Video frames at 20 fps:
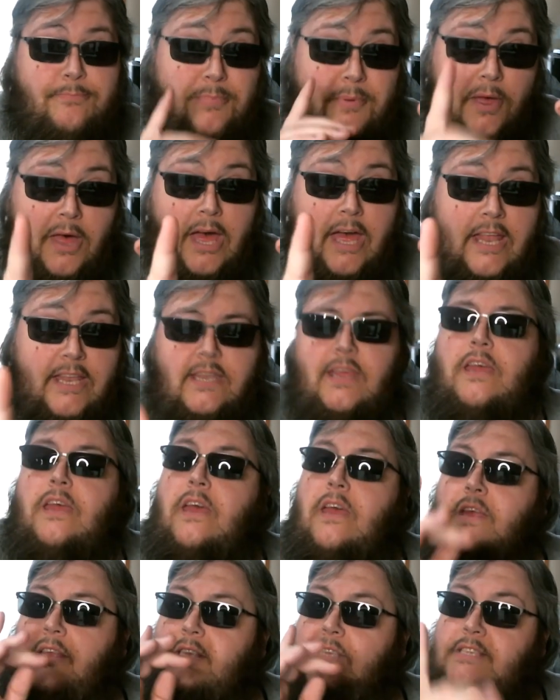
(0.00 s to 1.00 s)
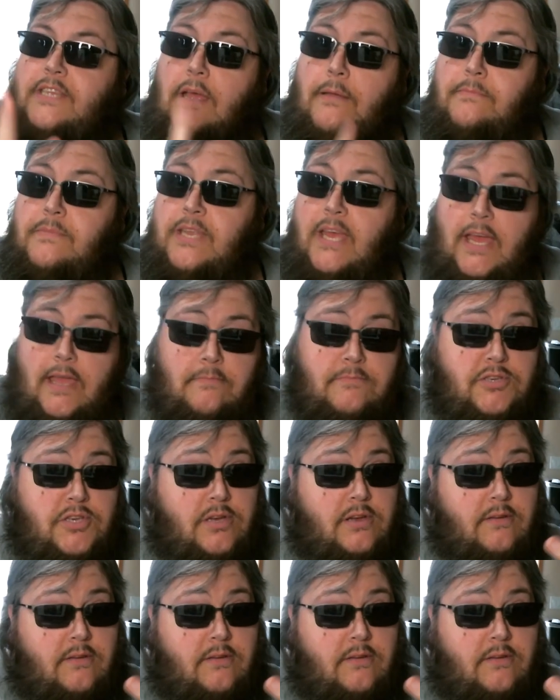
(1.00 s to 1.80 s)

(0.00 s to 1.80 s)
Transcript: but sometimes you